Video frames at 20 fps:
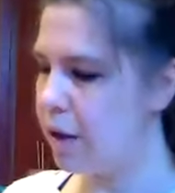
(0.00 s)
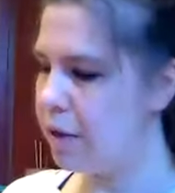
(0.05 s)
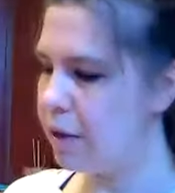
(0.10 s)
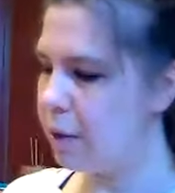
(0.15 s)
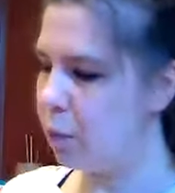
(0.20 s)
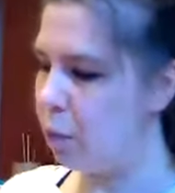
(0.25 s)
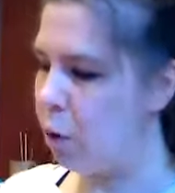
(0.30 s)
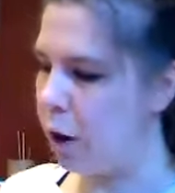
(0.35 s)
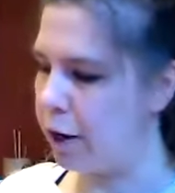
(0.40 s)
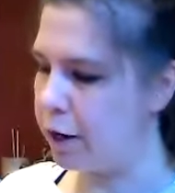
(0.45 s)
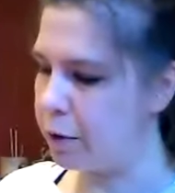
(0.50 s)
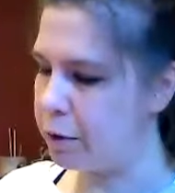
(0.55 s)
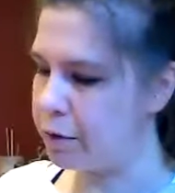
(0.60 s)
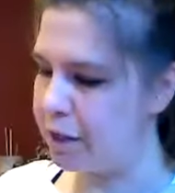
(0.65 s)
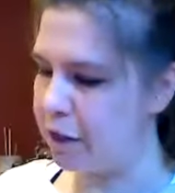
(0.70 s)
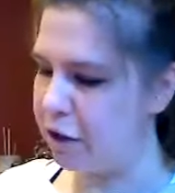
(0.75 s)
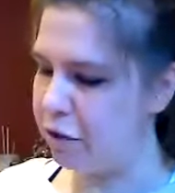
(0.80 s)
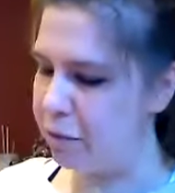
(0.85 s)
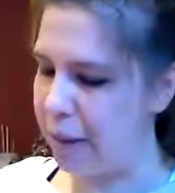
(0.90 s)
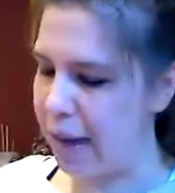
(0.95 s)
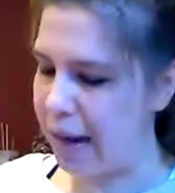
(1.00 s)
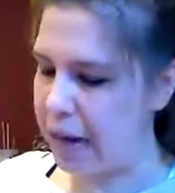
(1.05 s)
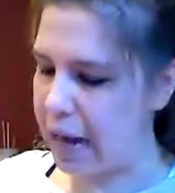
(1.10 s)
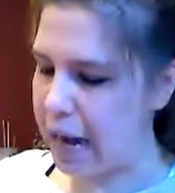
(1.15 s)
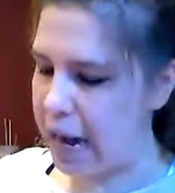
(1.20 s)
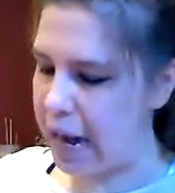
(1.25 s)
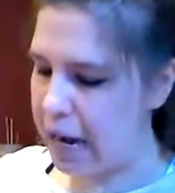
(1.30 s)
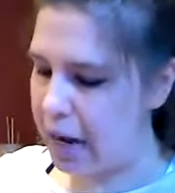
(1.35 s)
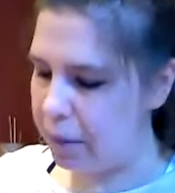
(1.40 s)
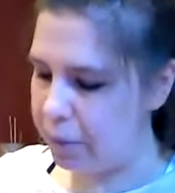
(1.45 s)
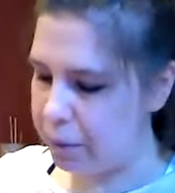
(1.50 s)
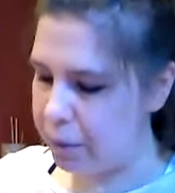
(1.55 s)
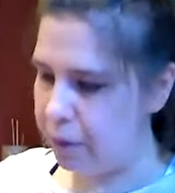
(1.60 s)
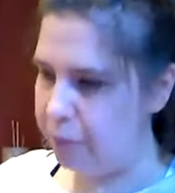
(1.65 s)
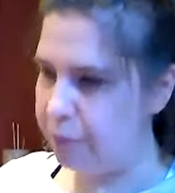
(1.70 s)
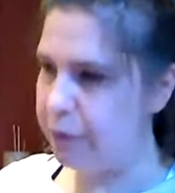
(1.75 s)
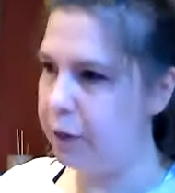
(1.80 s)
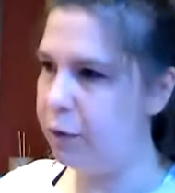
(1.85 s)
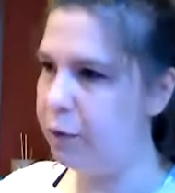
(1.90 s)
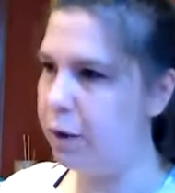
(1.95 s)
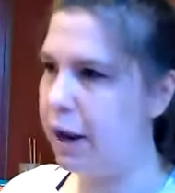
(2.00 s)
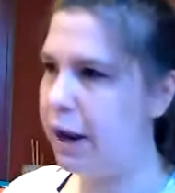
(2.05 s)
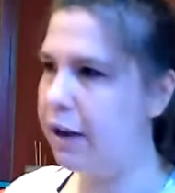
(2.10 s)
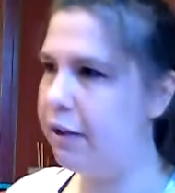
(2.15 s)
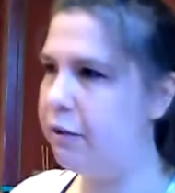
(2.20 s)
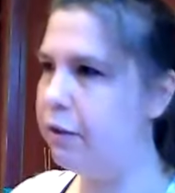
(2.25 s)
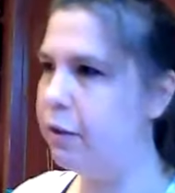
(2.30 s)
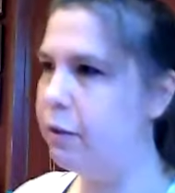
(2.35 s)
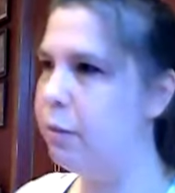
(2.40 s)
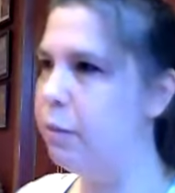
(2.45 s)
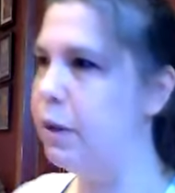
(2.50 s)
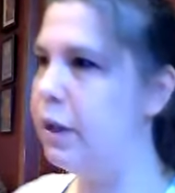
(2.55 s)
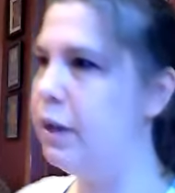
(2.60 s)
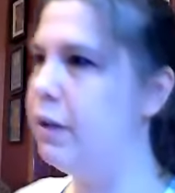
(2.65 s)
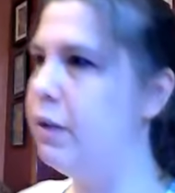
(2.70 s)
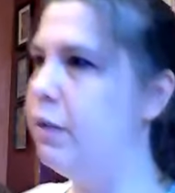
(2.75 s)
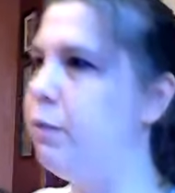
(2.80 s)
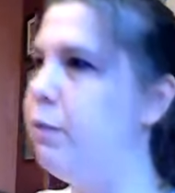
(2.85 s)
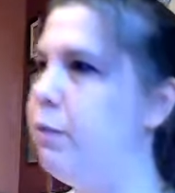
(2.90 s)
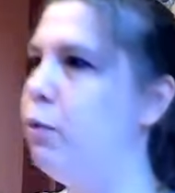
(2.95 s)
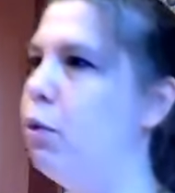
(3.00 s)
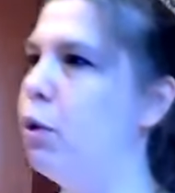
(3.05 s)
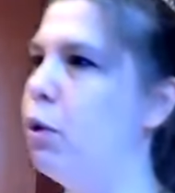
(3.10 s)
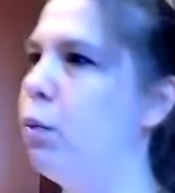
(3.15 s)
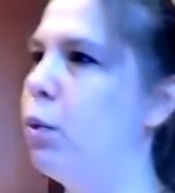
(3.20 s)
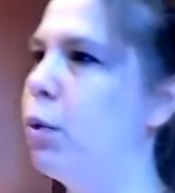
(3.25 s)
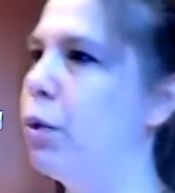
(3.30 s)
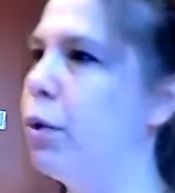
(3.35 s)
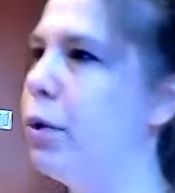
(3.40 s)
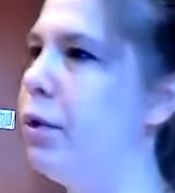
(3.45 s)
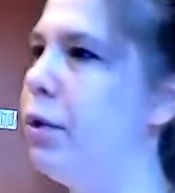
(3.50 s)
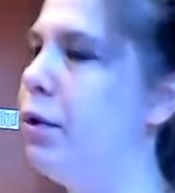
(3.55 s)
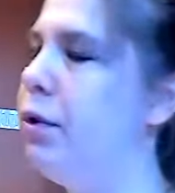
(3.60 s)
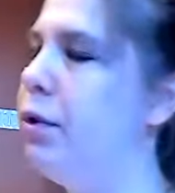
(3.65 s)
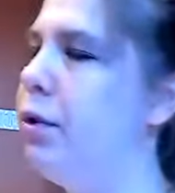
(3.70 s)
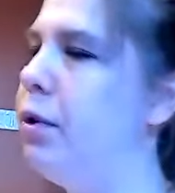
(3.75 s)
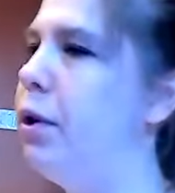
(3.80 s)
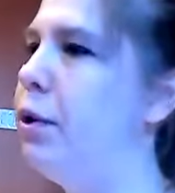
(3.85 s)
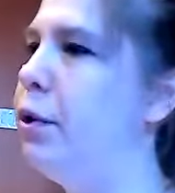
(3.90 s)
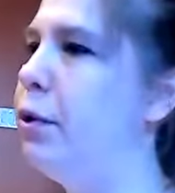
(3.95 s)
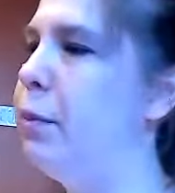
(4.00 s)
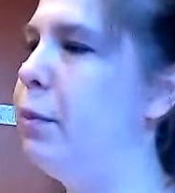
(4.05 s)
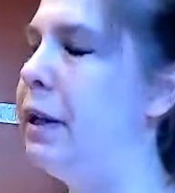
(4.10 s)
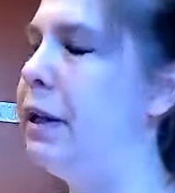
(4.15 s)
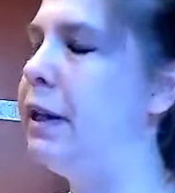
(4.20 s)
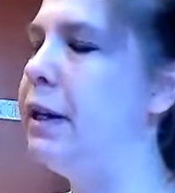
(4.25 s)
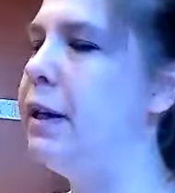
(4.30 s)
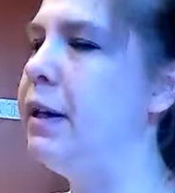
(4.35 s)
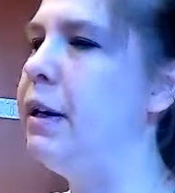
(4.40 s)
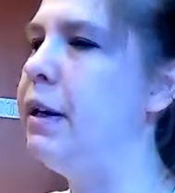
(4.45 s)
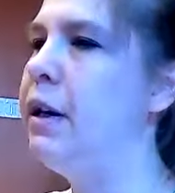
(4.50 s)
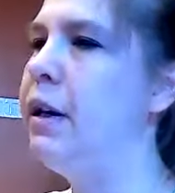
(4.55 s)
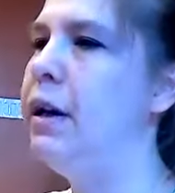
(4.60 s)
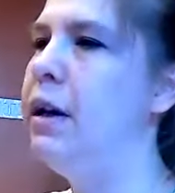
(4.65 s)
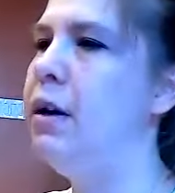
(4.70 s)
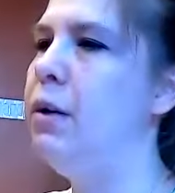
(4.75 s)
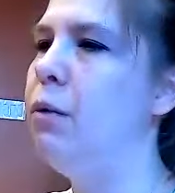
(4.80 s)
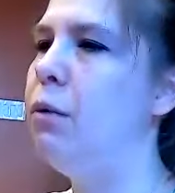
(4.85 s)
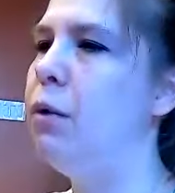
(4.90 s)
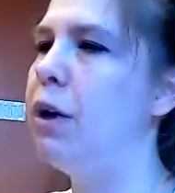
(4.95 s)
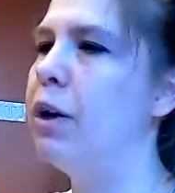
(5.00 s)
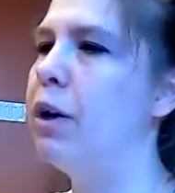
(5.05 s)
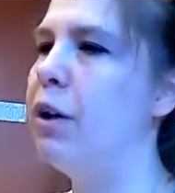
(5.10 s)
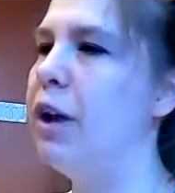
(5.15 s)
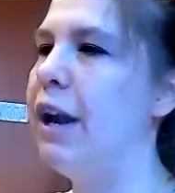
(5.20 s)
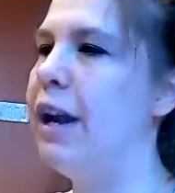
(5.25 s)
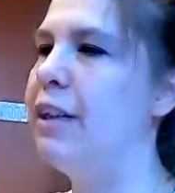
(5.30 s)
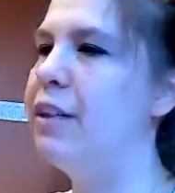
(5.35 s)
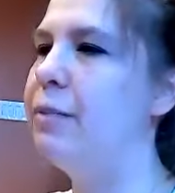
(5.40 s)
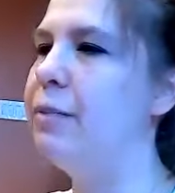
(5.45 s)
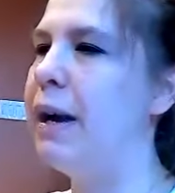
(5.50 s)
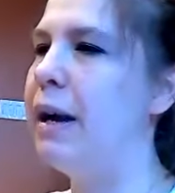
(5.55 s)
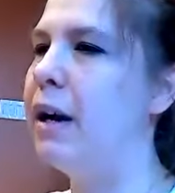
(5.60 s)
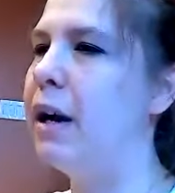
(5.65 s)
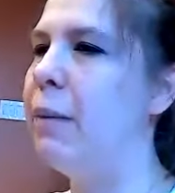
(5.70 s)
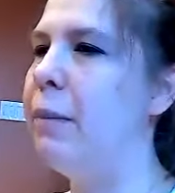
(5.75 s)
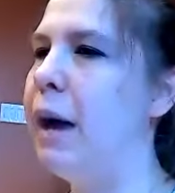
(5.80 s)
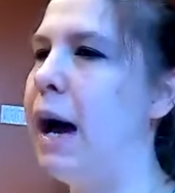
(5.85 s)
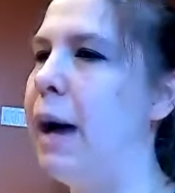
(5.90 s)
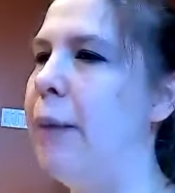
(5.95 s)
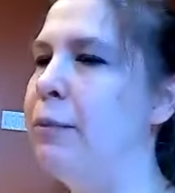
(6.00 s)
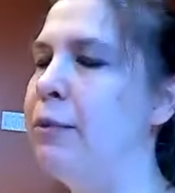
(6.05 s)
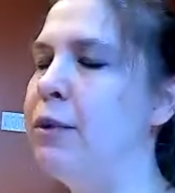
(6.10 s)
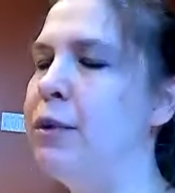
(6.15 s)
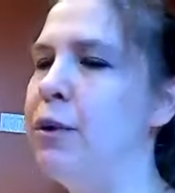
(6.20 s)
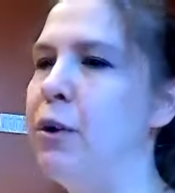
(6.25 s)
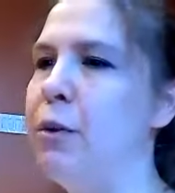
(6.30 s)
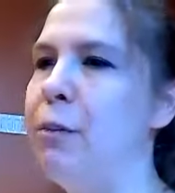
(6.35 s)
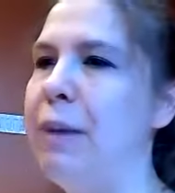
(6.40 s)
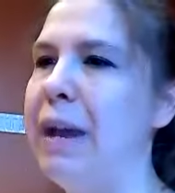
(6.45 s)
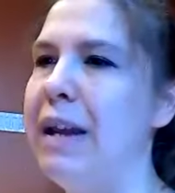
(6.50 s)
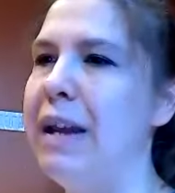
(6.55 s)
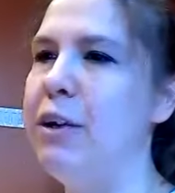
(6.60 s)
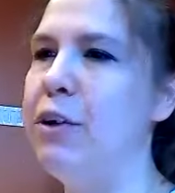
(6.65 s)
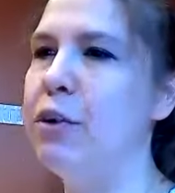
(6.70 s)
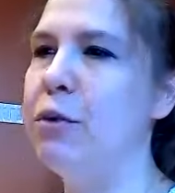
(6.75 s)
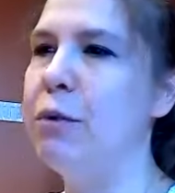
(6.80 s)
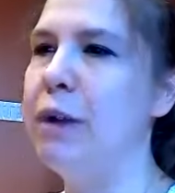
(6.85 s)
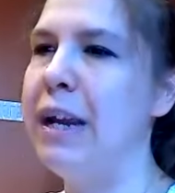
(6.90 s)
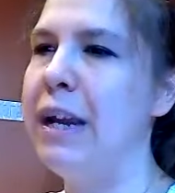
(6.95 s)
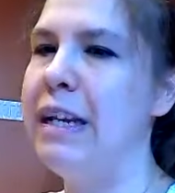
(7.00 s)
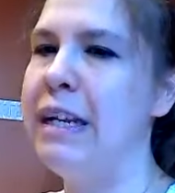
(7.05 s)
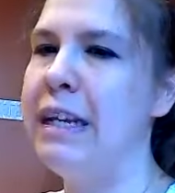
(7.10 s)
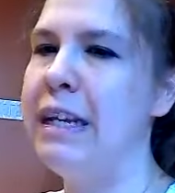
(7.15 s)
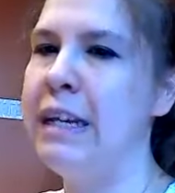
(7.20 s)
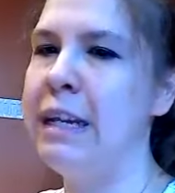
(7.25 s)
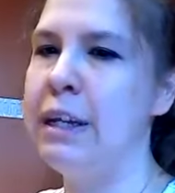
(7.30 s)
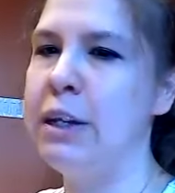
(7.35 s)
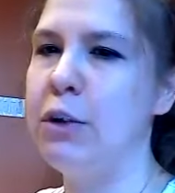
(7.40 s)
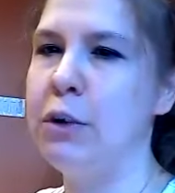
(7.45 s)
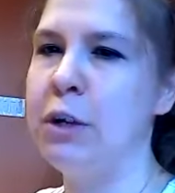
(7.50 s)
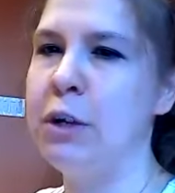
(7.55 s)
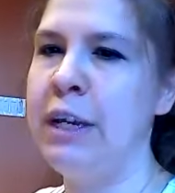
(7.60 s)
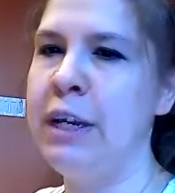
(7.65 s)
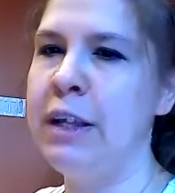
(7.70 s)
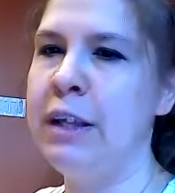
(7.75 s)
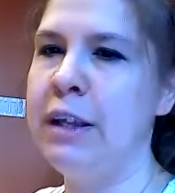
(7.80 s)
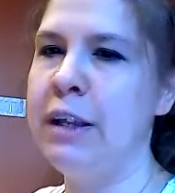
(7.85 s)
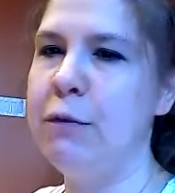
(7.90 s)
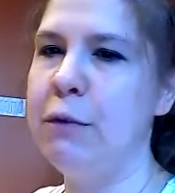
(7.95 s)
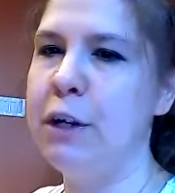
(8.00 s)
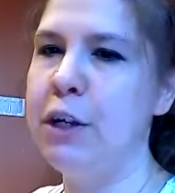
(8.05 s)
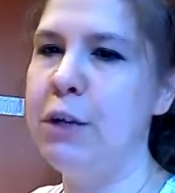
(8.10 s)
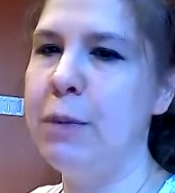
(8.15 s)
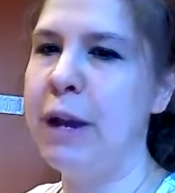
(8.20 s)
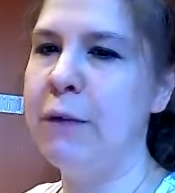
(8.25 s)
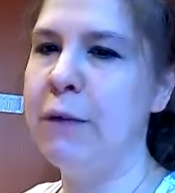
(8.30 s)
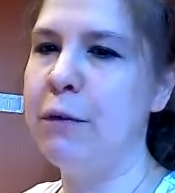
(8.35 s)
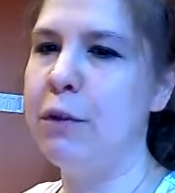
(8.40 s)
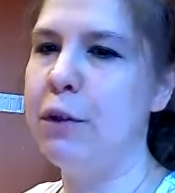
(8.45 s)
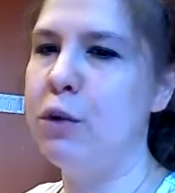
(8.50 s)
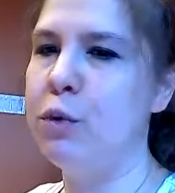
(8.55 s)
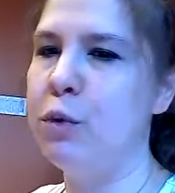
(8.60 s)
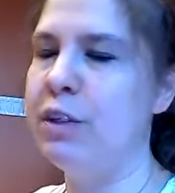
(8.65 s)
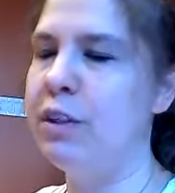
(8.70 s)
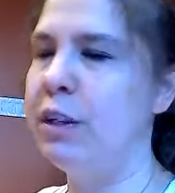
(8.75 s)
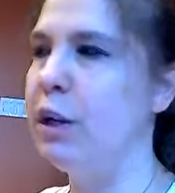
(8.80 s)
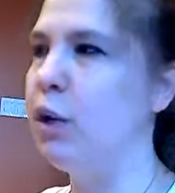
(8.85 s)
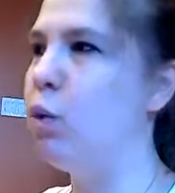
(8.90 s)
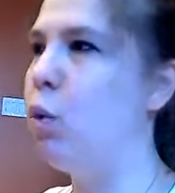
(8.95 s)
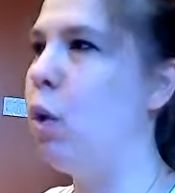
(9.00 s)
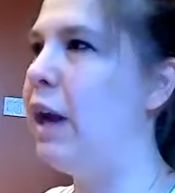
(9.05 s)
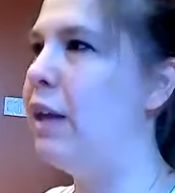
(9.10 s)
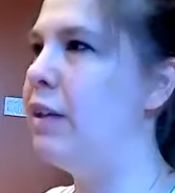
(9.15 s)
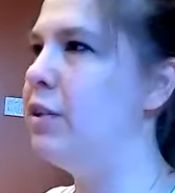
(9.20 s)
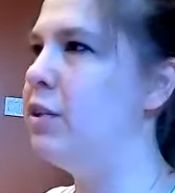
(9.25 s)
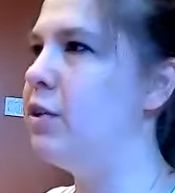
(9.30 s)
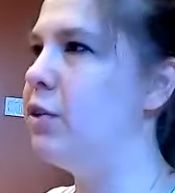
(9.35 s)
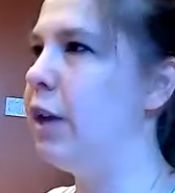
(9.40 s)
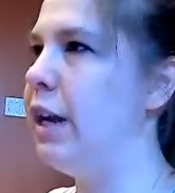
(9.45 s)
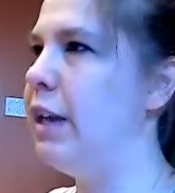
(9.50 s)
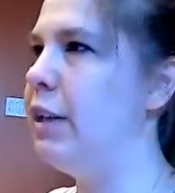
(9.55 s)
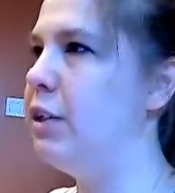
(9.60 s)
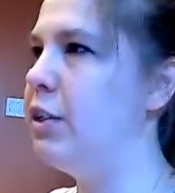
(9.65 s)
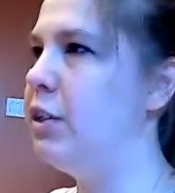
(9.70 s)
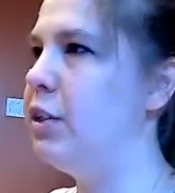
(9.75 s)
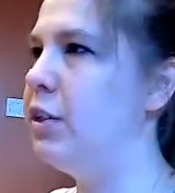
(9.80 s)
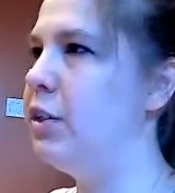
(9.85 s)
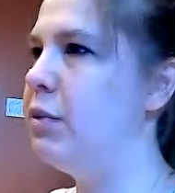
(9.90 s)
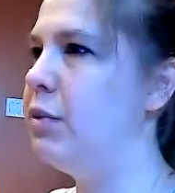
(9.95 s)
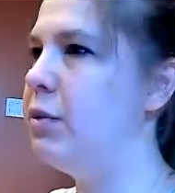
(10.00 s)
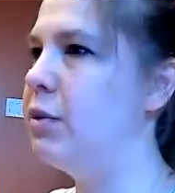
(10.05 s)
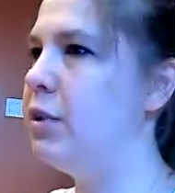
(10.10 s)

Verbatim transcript: then walk yourself back up if you have been forward on your belly Walk your hands back up. Optional, bend your right knee, kick your heel in, reach back for the twisting quad stretch.